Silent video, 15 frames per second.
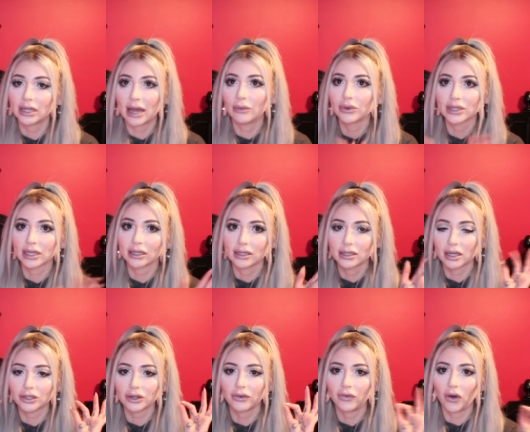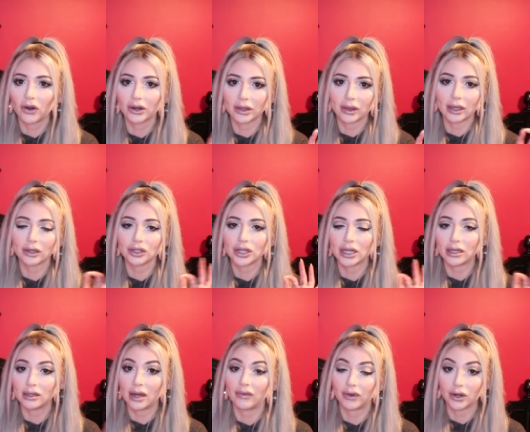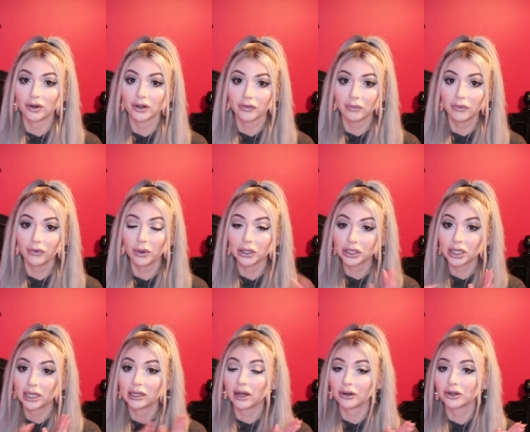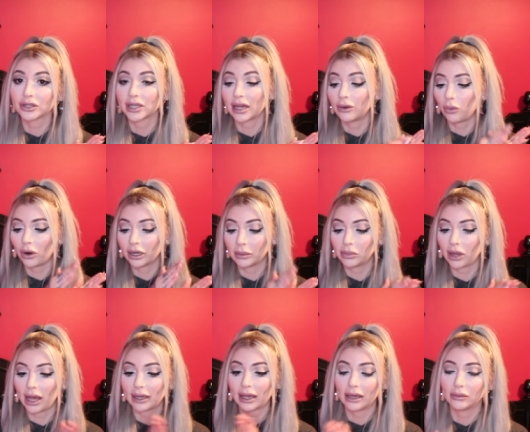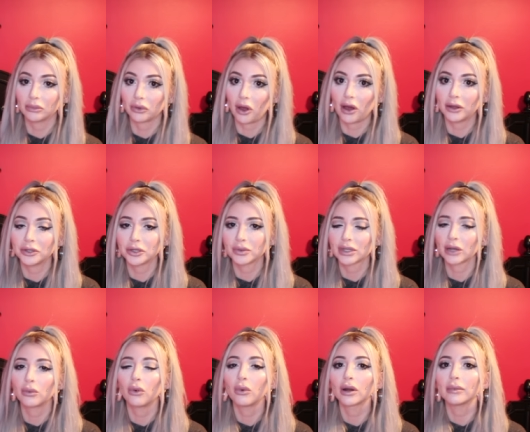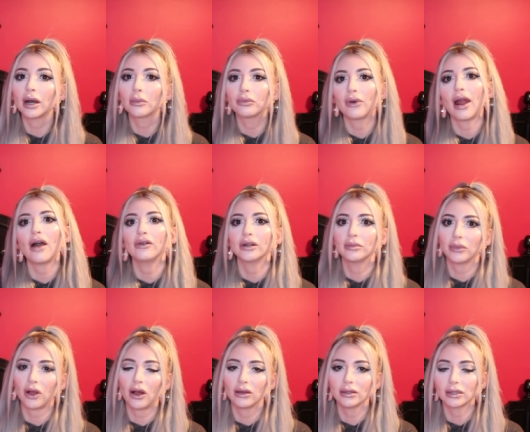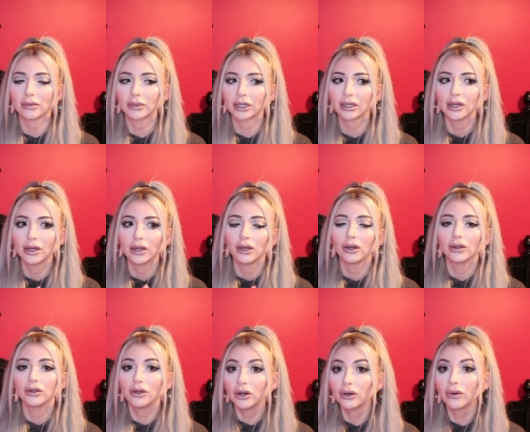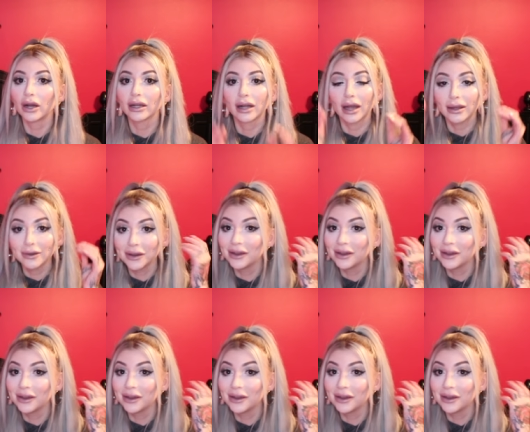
that was like such a foreign thing. She had never heard of before. She didn't understand wanting black and blonde. She was like, well, what about brown and blonde? And I'm like, no, I kind of,